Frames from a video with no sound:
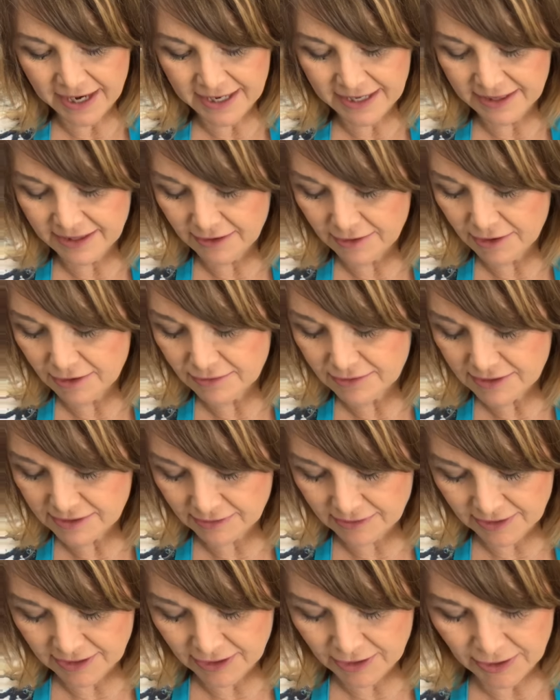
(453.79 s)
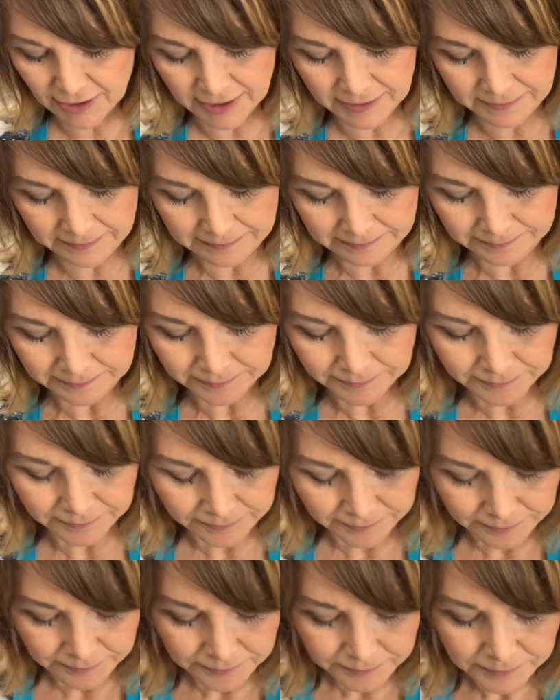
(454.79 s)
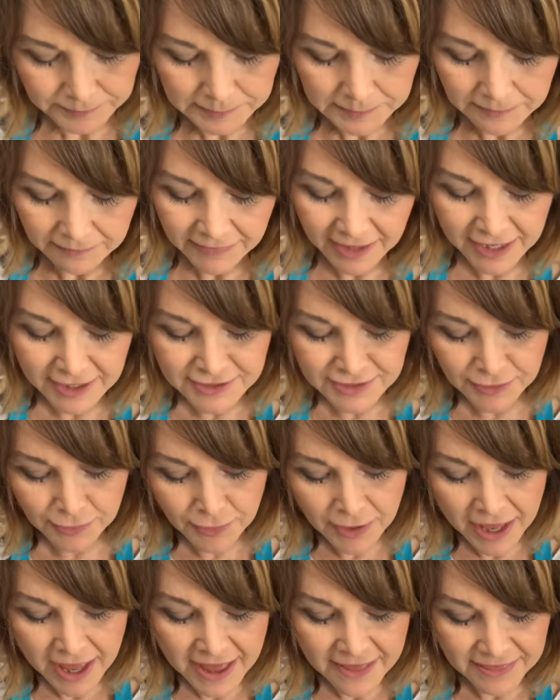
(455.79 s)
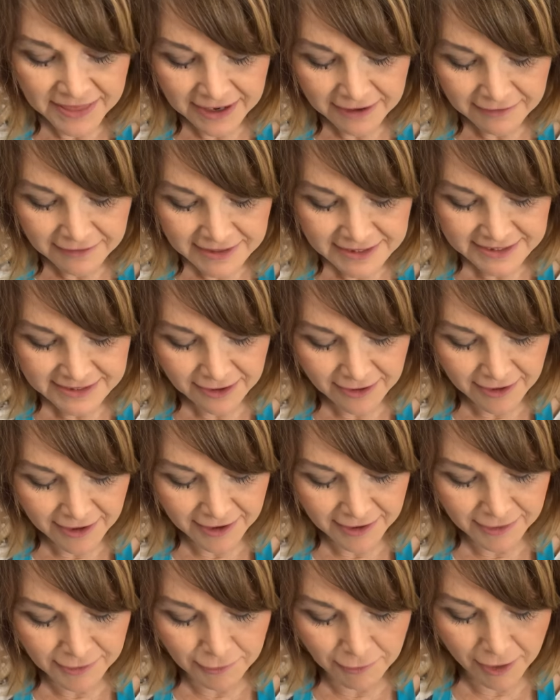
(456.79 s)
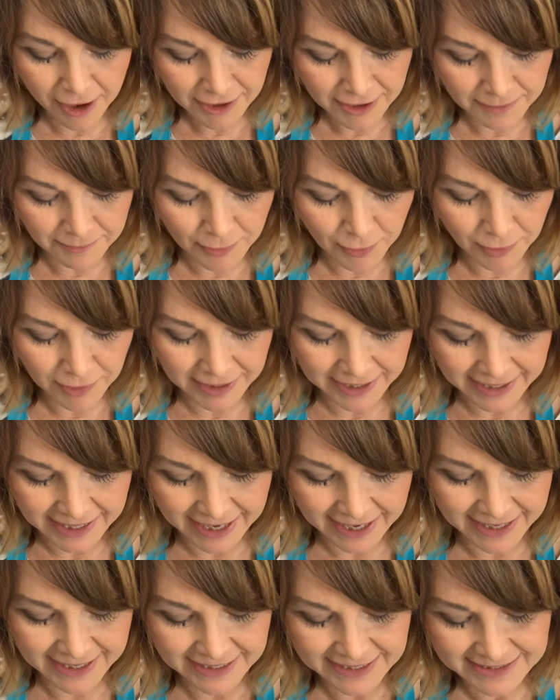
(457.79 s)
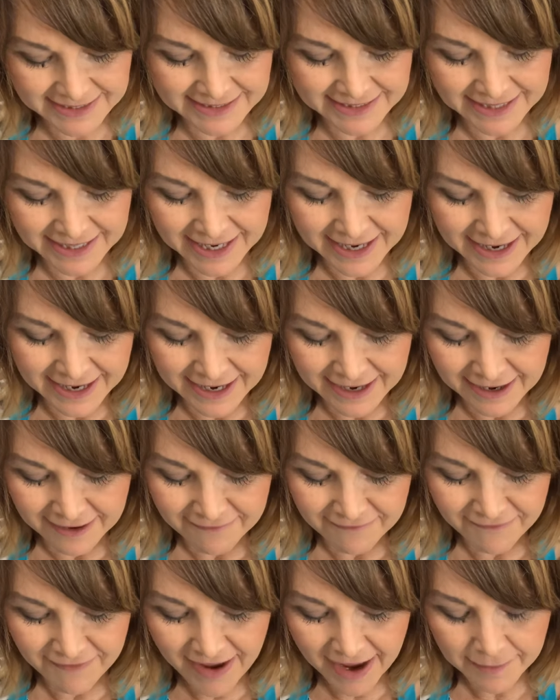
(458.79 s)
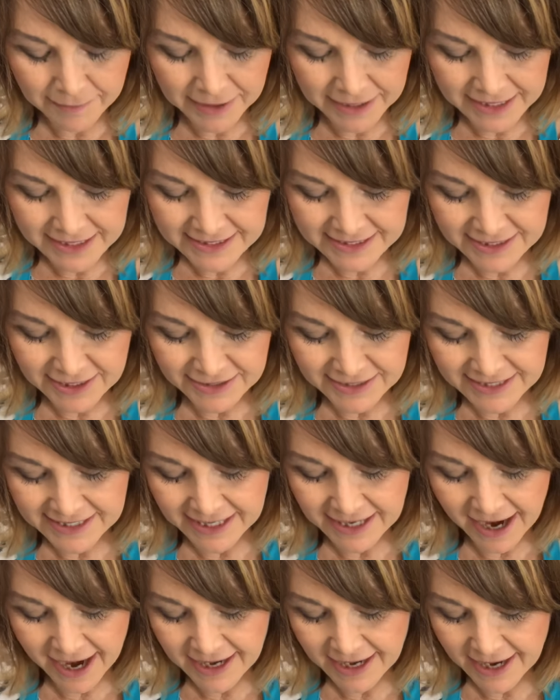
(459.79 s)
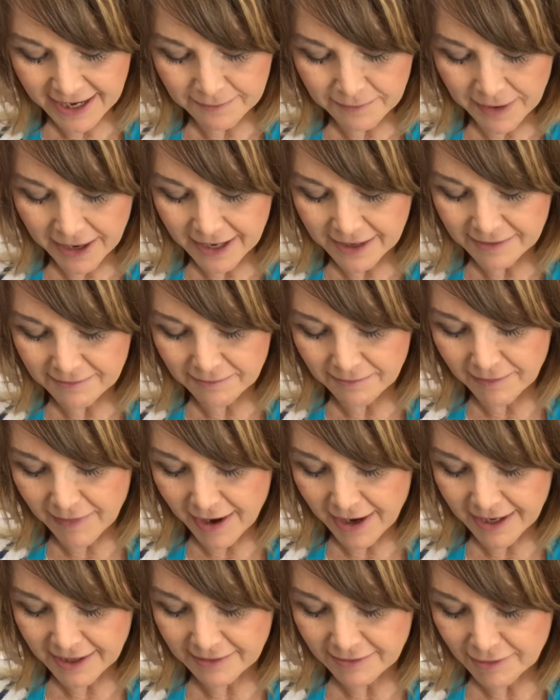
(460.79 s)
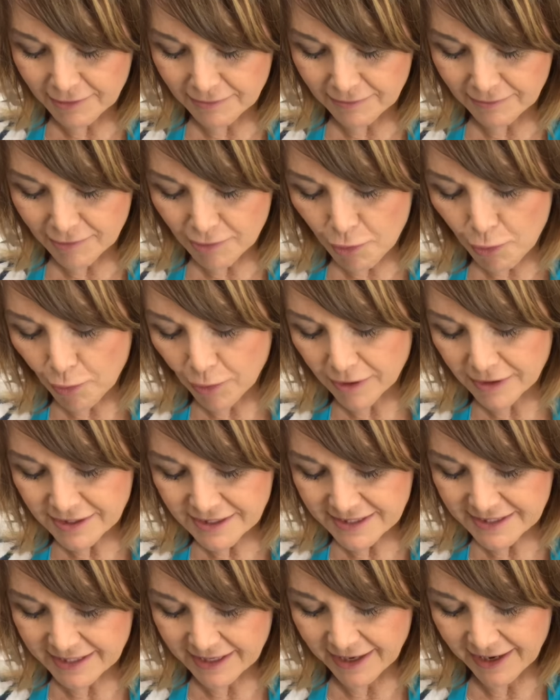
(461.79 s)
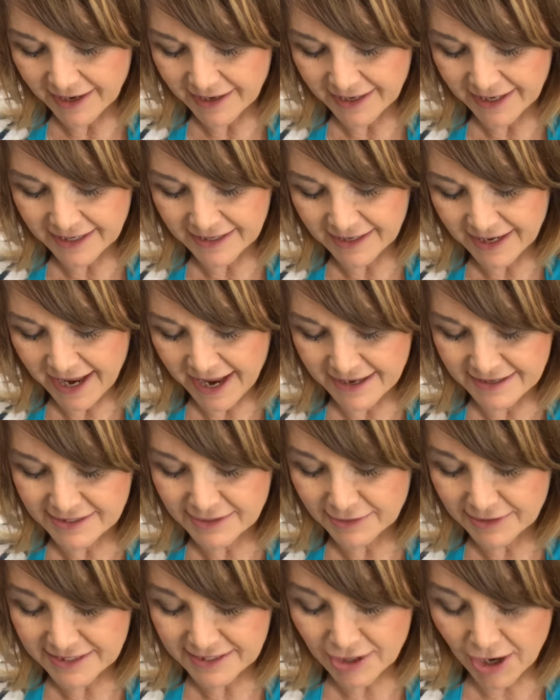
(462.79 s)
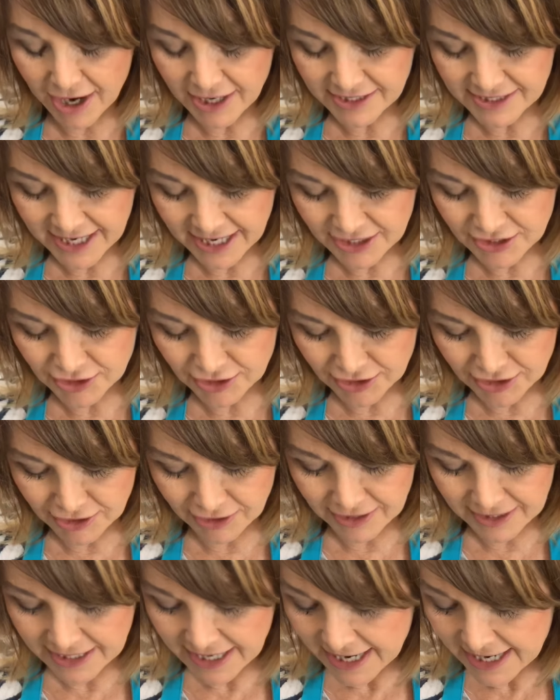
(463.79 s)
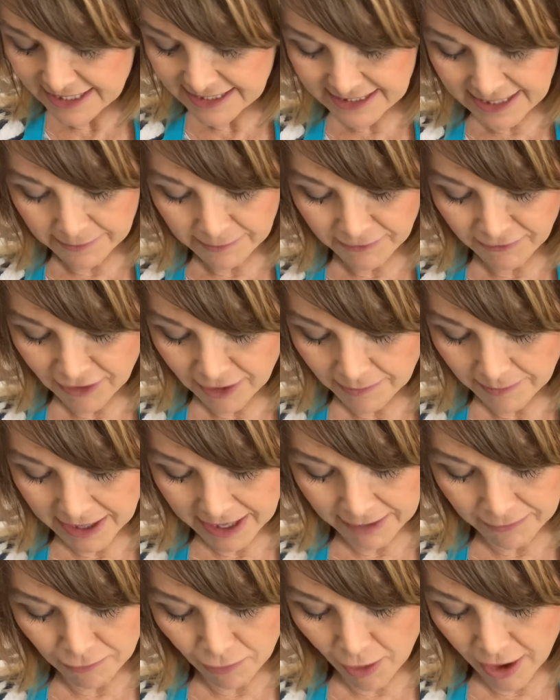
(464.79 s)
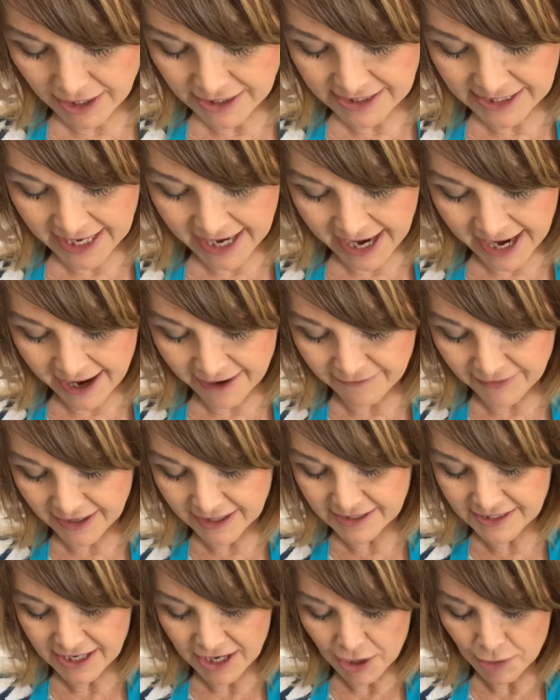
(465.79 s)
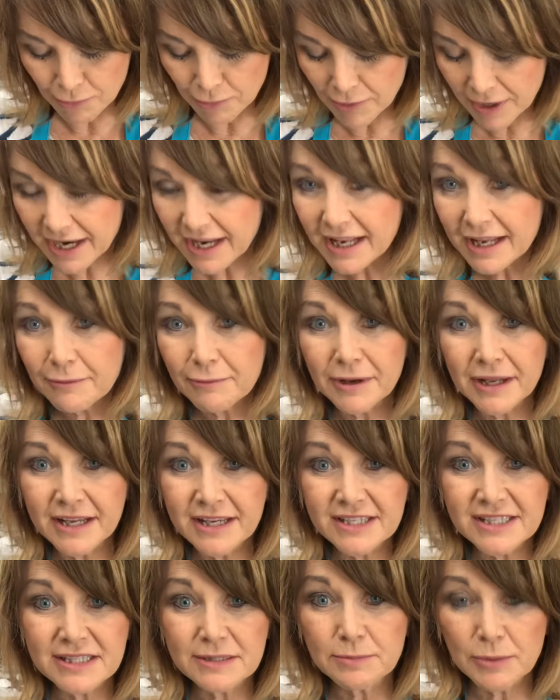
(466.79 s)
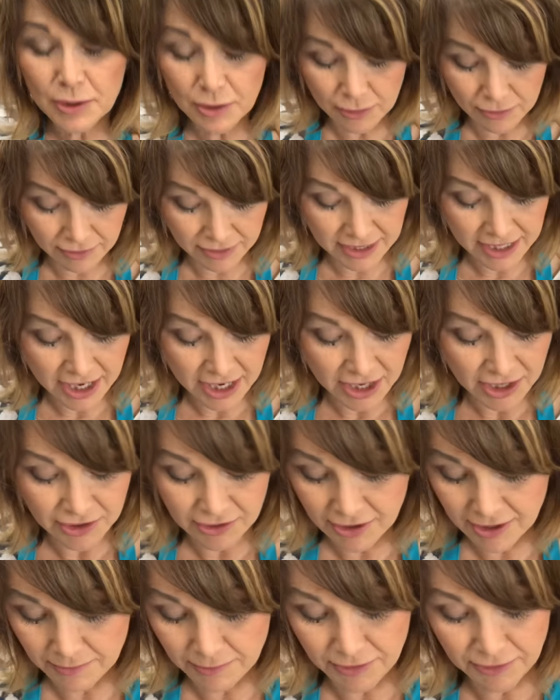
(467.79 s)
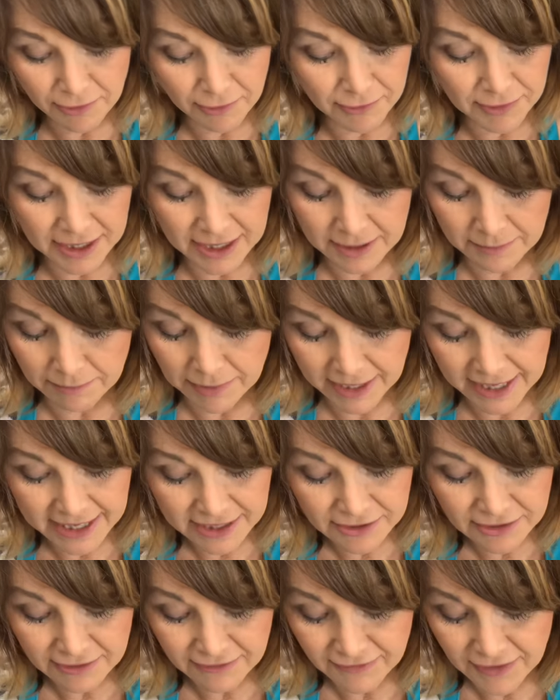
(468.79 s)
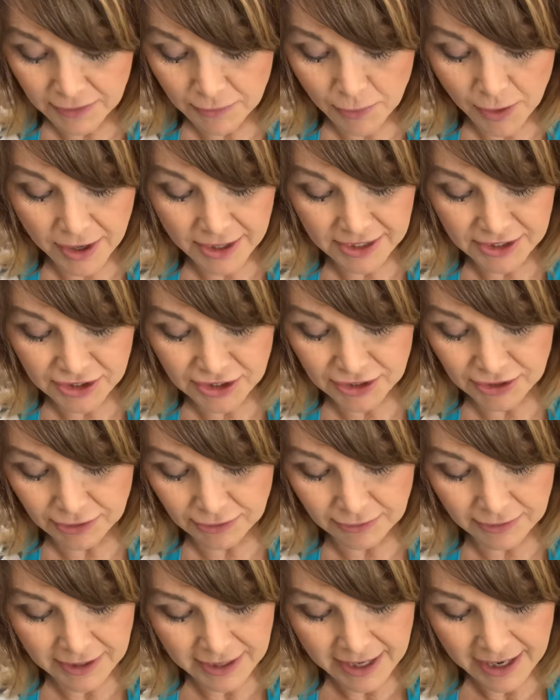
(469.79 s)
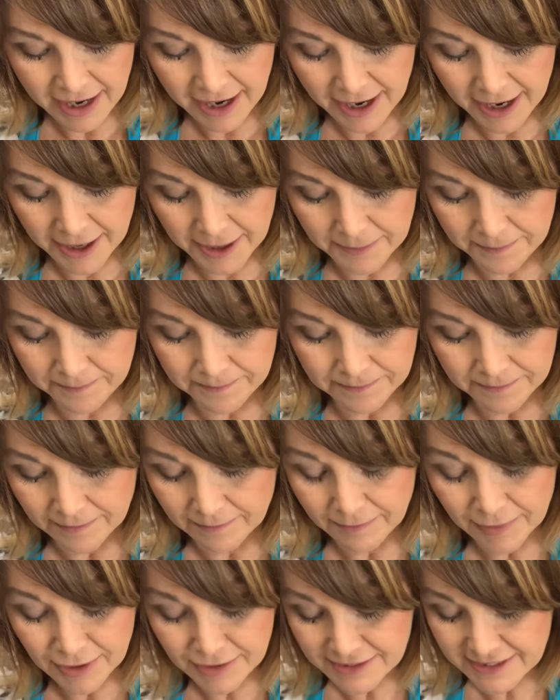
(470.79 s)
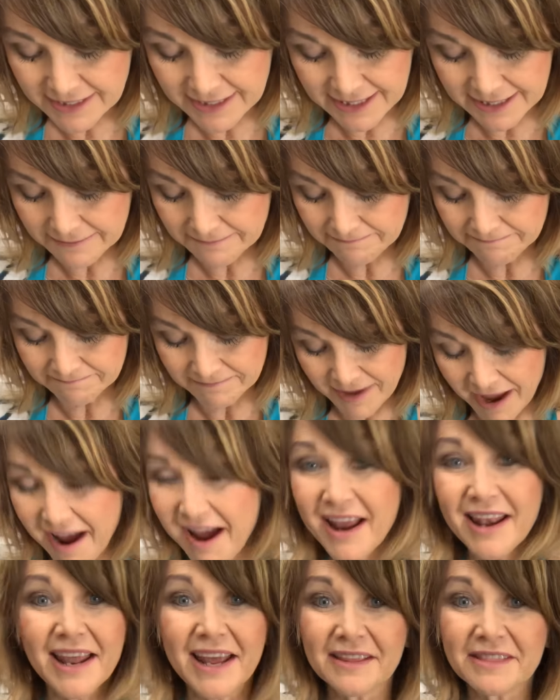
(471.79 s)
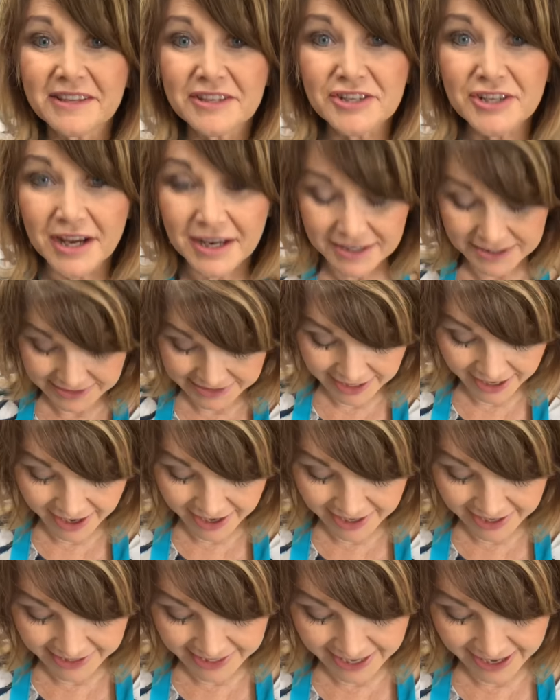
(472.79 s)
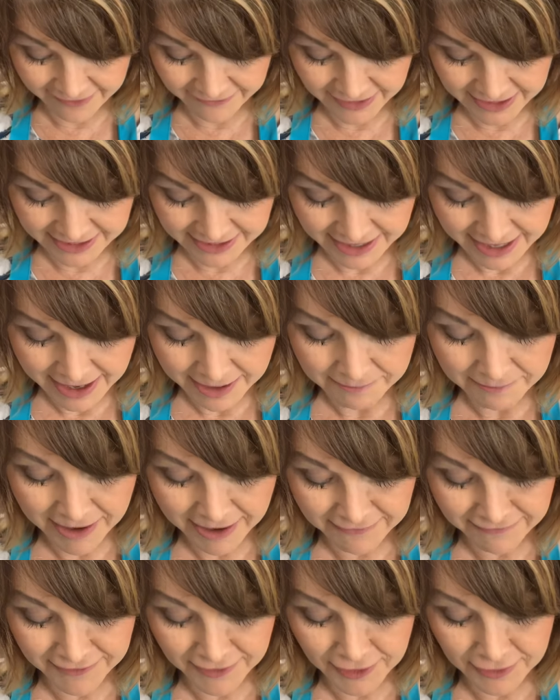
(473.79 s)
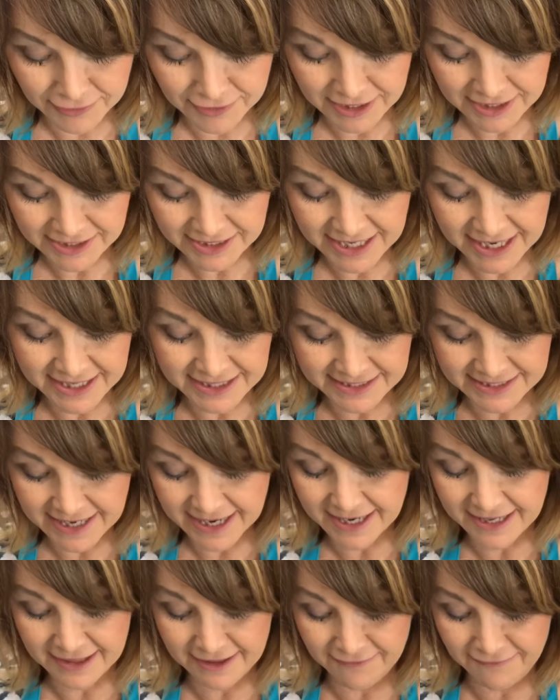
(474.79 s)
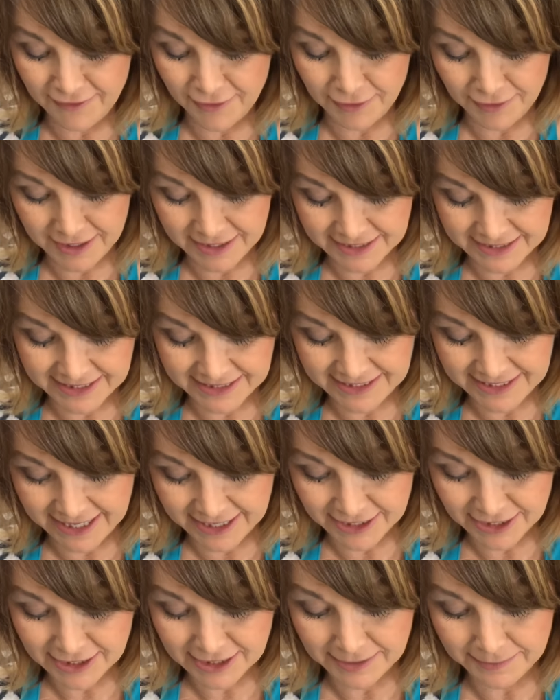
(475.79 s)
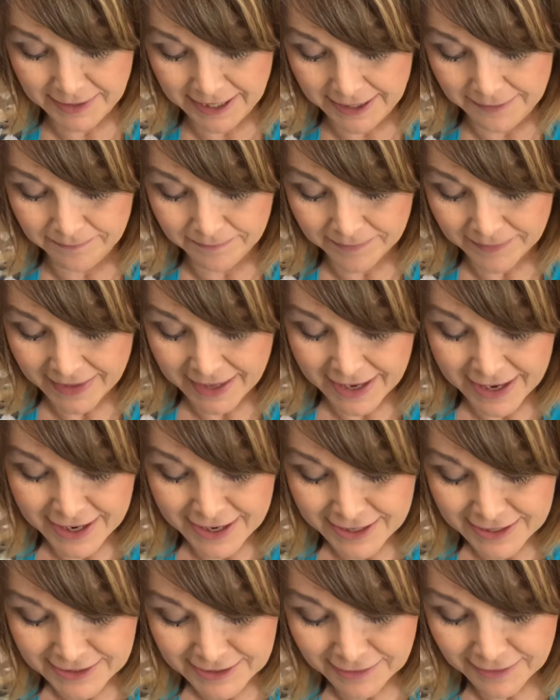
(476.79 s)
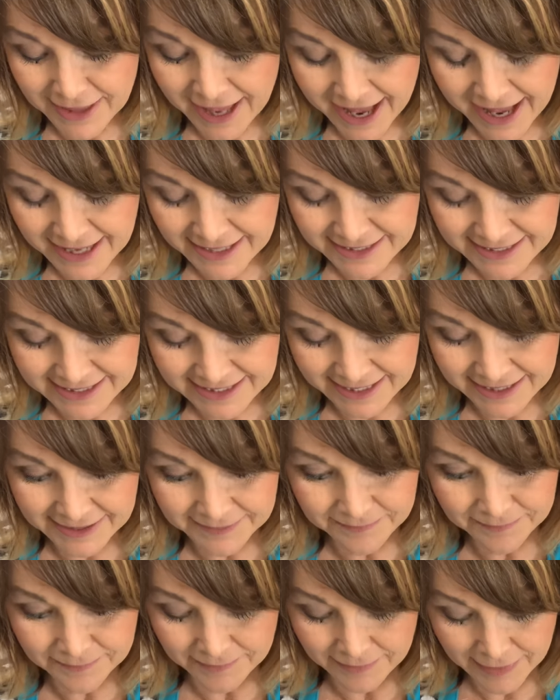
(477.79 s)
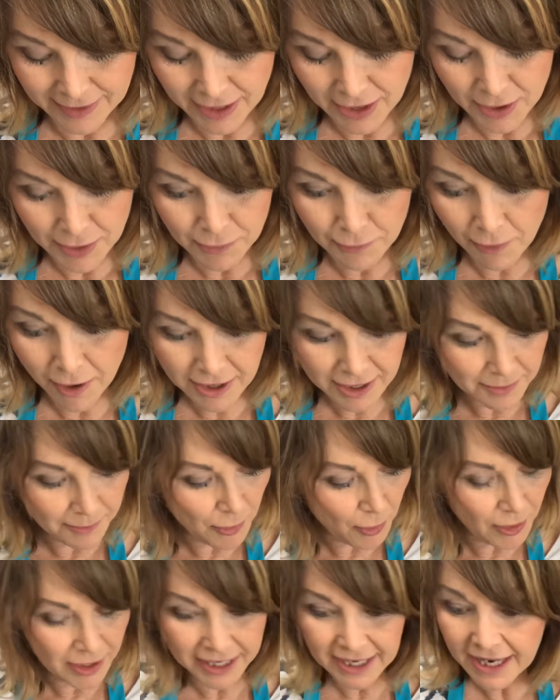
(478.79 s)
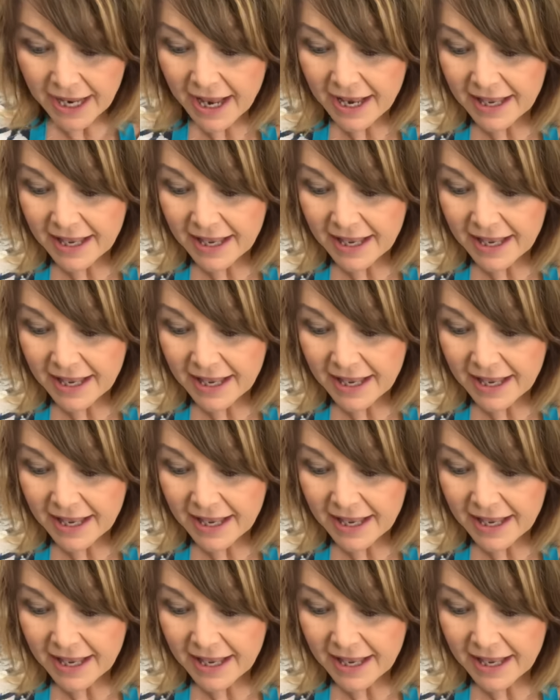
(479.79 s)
that in there, you certainly could. So there is our guacamole, guys. Fabulous. You see, I like mine coarse, a little, so it's got texture to it. Some of you may want to have it really, really smooth. You could throw it in a blender if you wanted to. Personally, I like the chunks. I like having my food taste like the food it's intended to be. So that's guacamole.